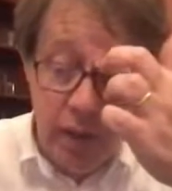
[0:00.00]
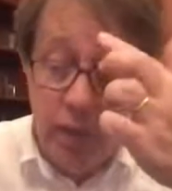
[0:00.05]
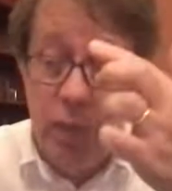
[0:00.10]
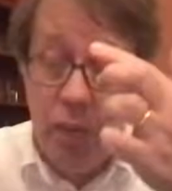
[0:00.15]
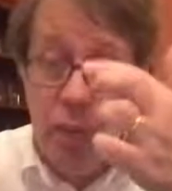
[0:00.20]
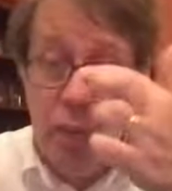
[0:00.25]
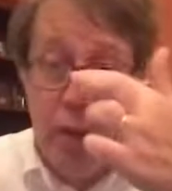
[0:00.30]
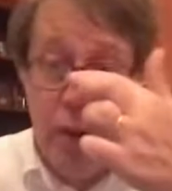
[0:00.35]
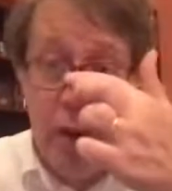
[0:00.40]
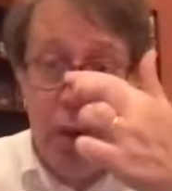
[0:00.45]

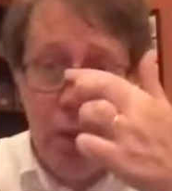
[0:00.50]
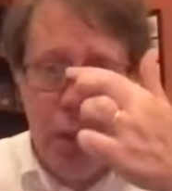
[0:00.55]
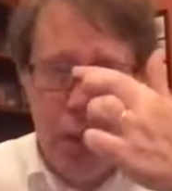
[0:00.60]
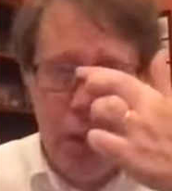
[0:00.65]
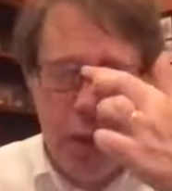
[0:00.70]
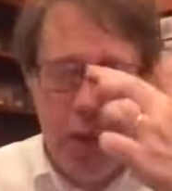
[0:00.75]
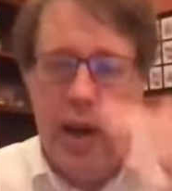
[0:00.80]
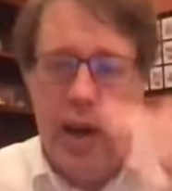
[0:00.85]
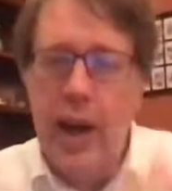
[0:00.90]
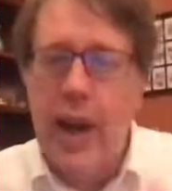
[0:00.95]
we no
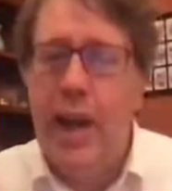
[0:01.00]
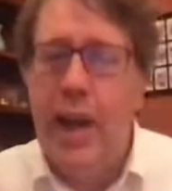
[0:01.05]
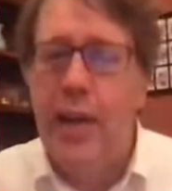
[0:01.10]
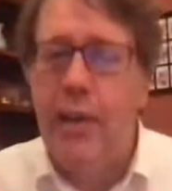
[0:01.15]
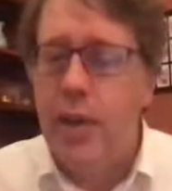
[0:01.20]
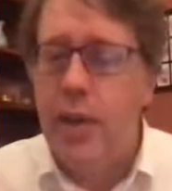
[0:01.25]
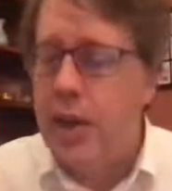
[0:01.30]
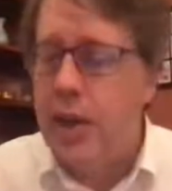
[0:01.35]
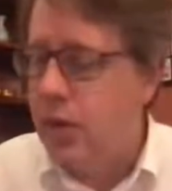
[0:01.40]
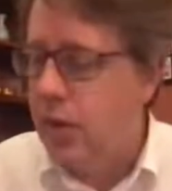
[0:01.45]
longer
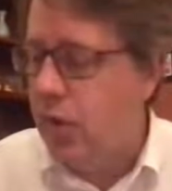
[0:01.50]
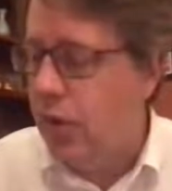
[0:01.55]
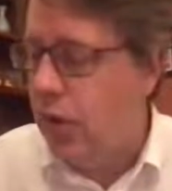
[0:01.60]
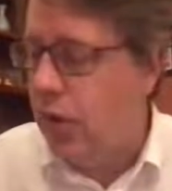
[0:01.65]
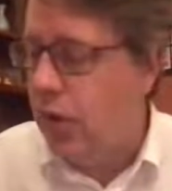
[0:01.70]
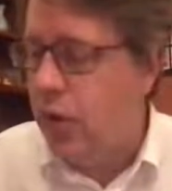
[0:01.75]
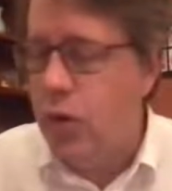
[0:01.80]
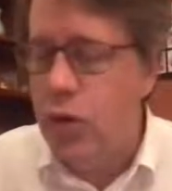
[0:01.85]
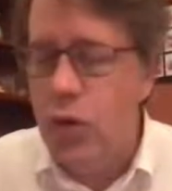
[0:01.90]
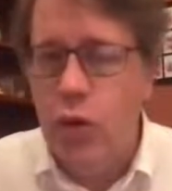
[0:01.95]
have these
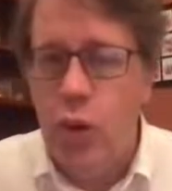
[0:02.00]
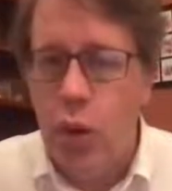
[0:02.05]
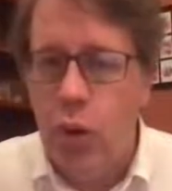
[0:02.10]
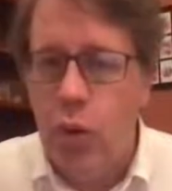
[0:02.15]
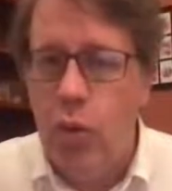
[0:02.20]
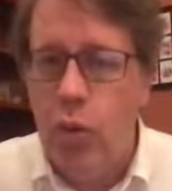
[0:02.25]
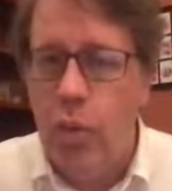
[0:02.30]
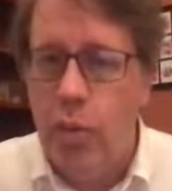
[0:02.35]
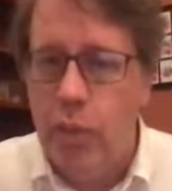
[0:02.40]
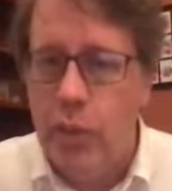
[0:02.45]
large
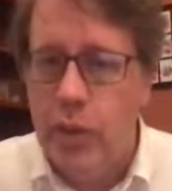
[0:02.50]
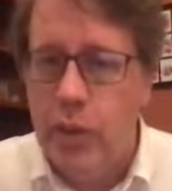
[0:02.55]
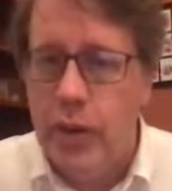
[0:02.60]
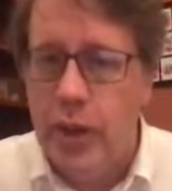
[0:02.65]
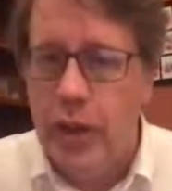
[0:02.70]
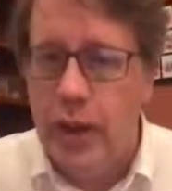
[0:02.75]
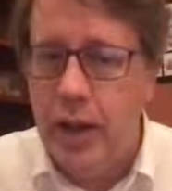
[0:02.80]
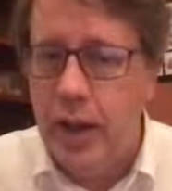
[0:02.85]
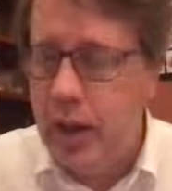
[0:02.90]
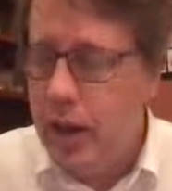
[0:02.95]
tomes
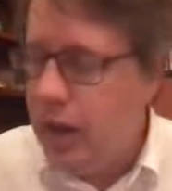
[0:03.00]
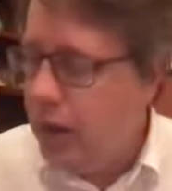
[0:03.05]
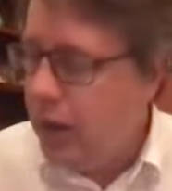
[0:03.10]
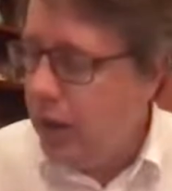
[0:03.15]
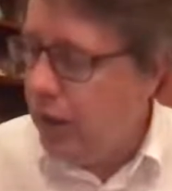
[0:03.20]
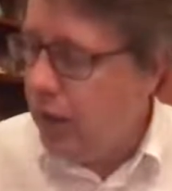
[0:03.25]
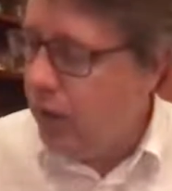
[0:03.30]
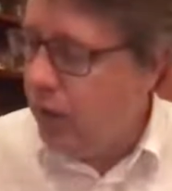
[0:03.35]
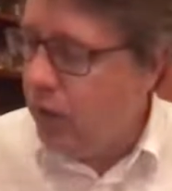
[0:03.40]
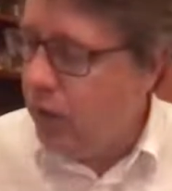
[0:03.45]
that
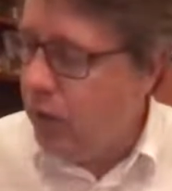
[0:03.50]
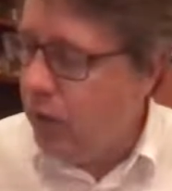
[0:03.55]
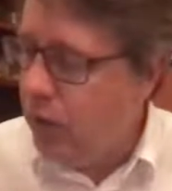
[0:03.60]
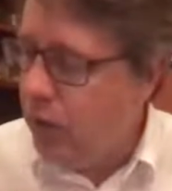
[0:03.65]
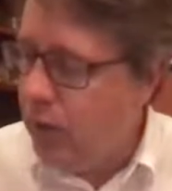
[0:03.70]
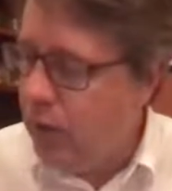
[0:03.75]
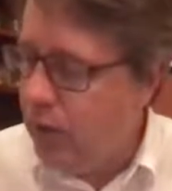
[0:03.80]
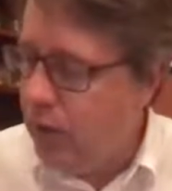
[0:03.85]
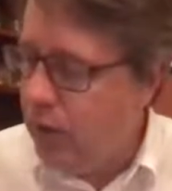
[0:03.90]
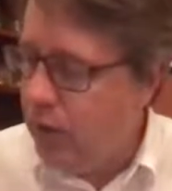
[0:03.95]

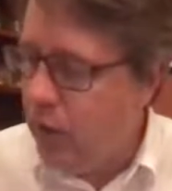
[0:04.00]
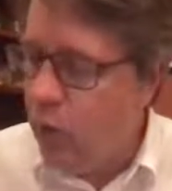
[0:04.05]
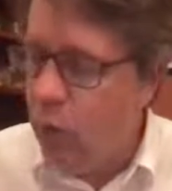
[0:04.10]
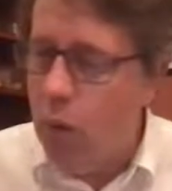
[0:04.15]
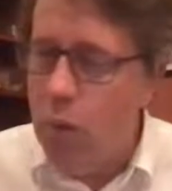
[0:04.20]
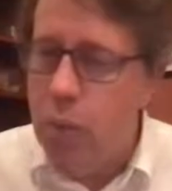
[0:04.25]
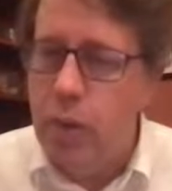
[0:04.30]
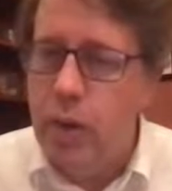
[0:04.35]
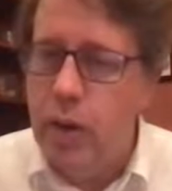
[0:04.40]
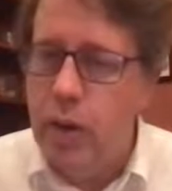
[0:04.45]

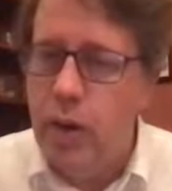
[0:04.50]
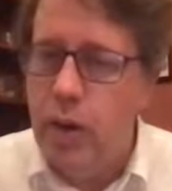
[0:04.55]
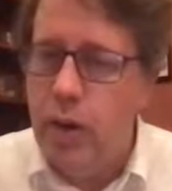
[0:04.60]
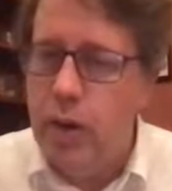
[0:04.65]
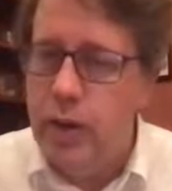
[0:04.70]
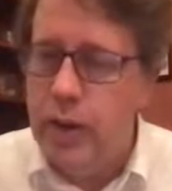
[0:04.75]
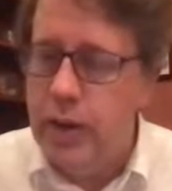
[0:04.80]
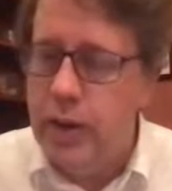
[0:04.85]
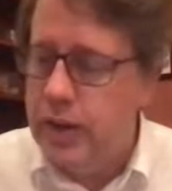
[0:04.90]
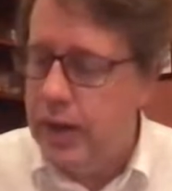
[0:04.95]
incorporate all
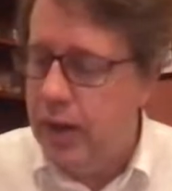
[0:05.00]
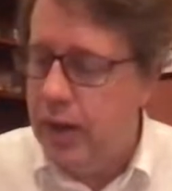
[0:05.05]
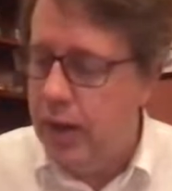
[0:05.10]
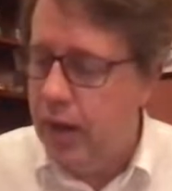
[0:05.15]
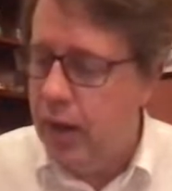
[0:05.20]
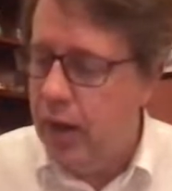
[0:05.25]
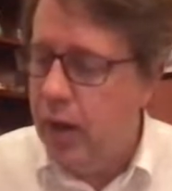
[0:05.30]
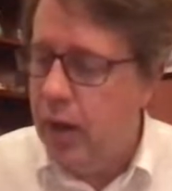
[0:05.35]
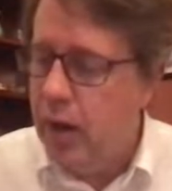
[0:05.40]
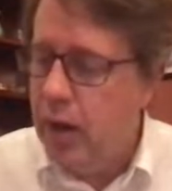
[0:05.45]
this
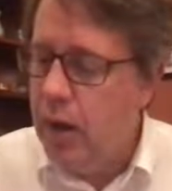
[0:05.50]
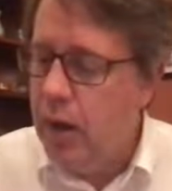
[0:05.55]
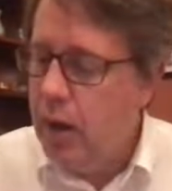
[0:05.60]
data.